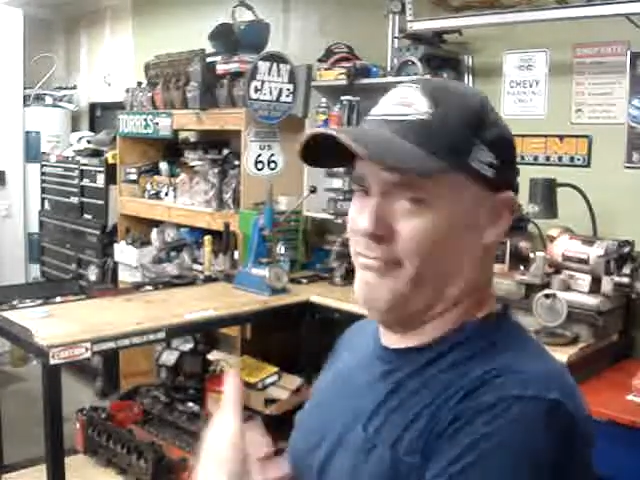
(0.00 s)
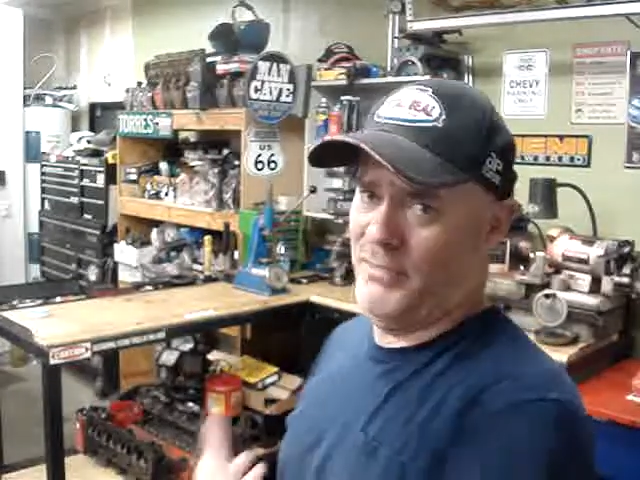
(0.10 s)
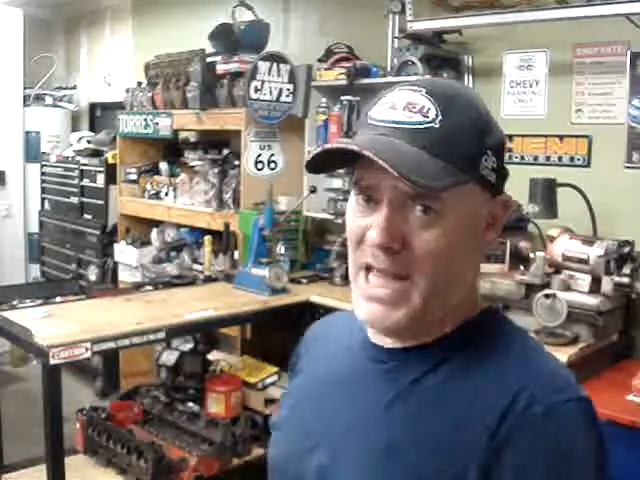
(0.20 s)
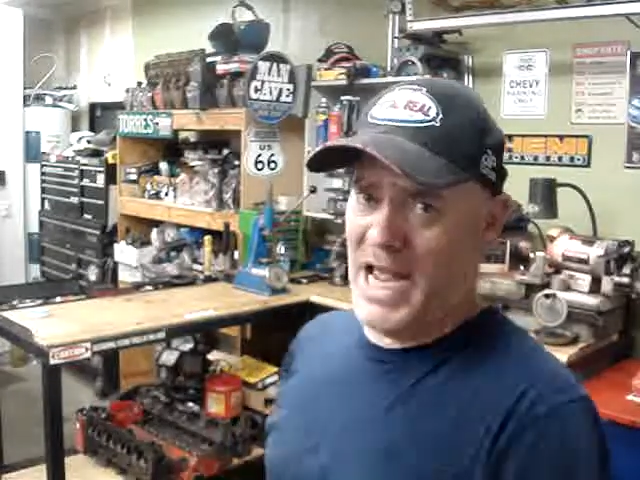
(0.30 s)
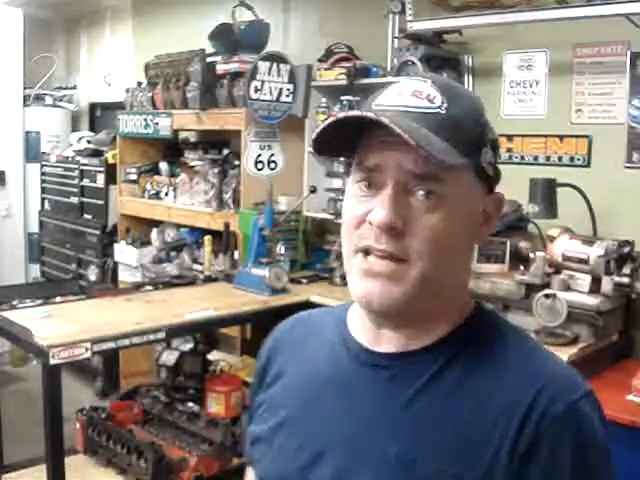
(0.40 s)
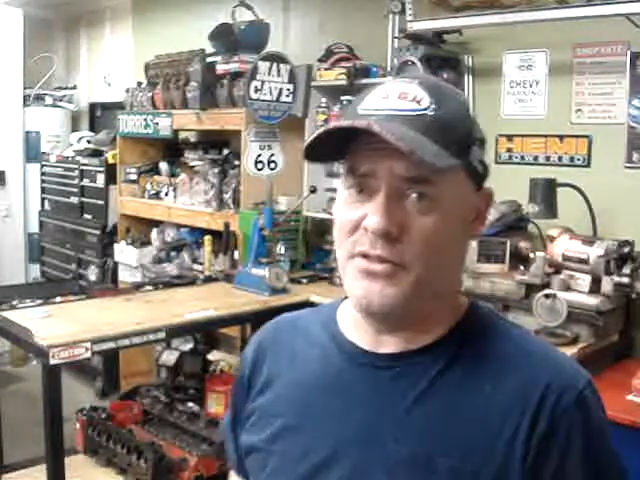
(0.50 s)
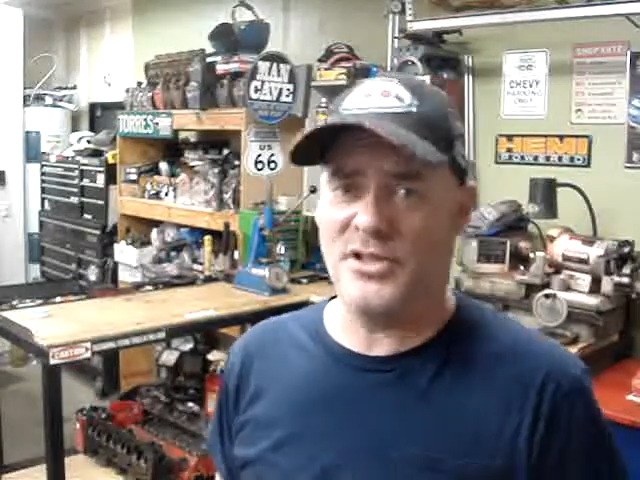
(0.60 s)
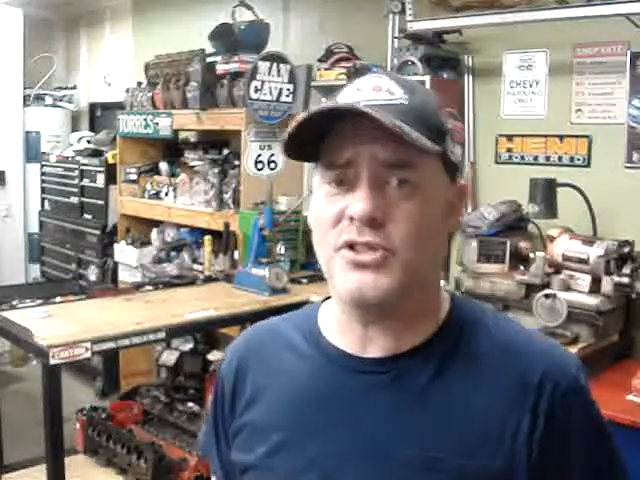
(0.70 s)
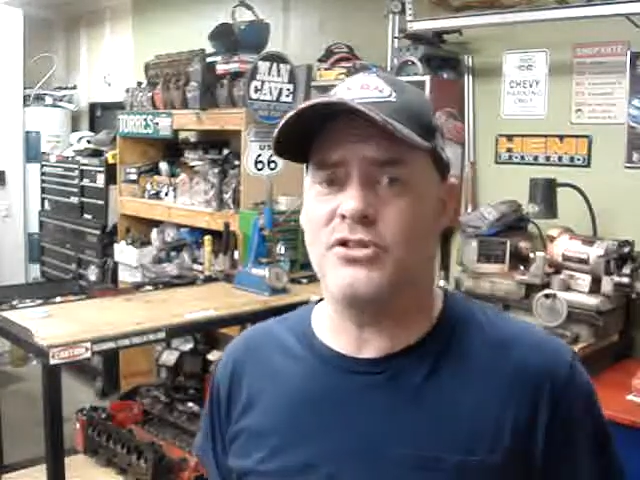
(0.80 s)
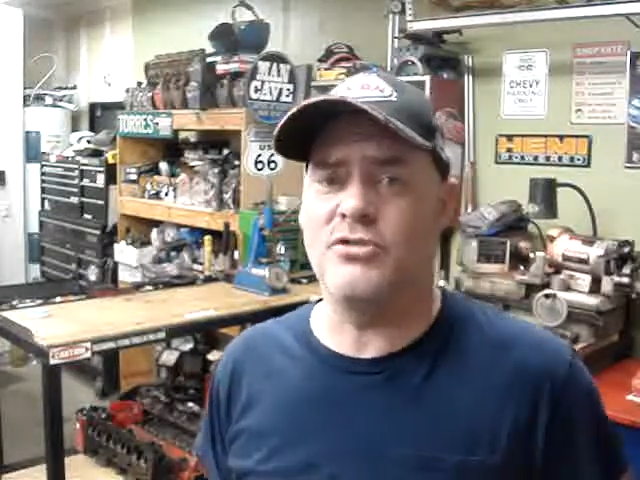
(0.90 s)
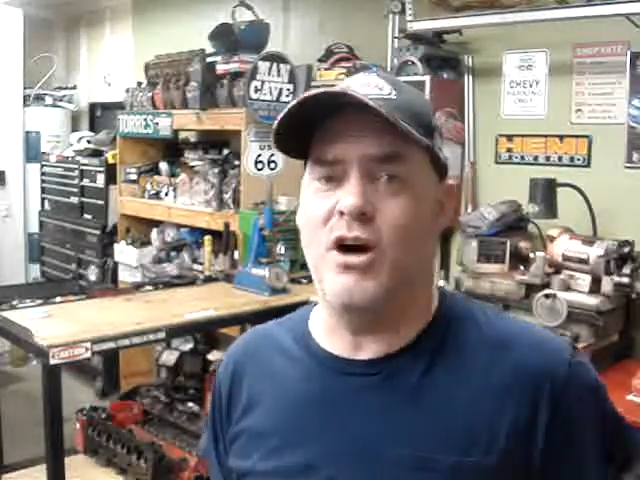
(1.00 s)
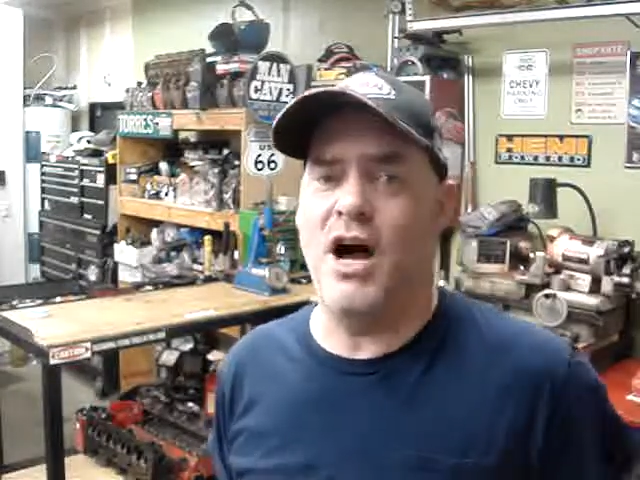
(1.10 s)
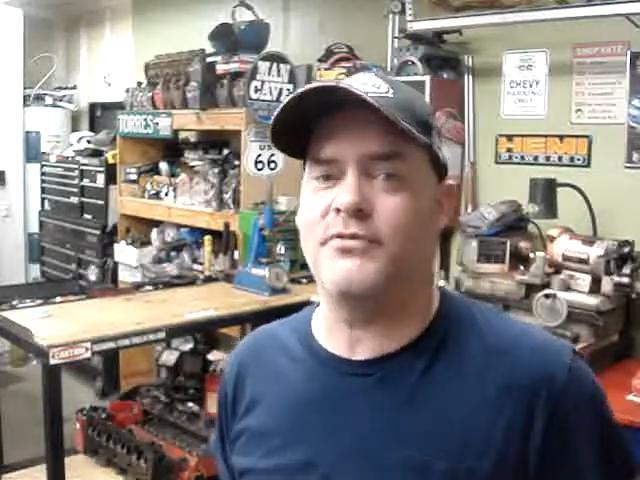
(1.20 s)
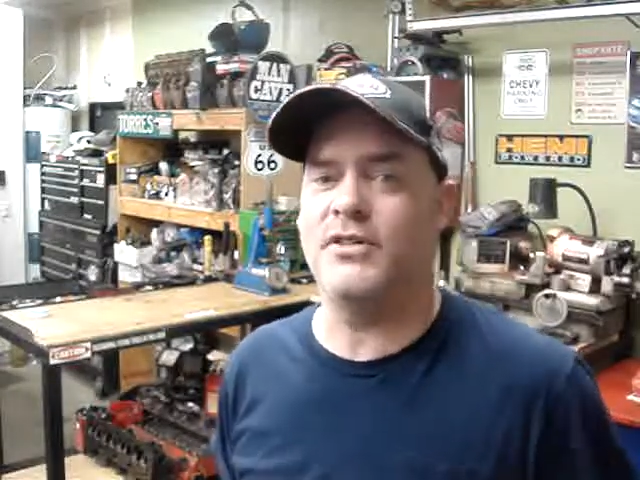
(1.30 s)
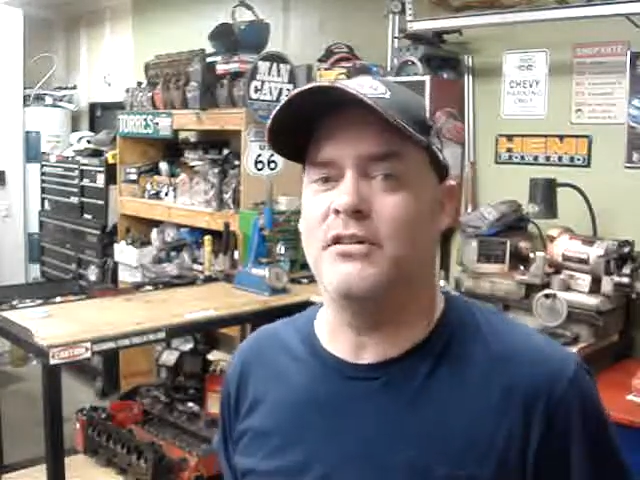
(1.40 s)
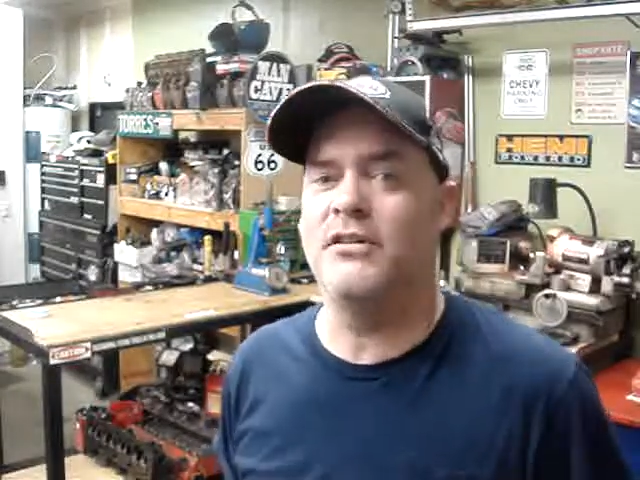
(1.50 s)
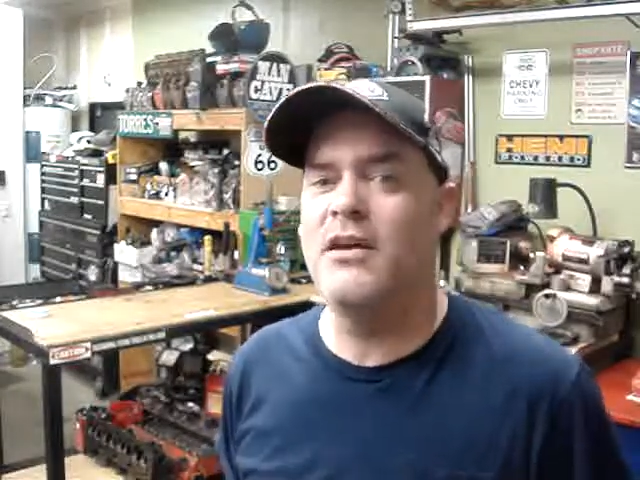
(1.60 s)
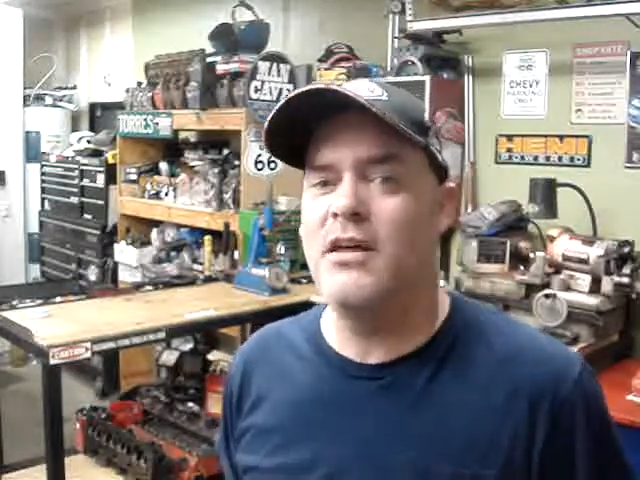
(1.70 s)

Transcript: like this too often,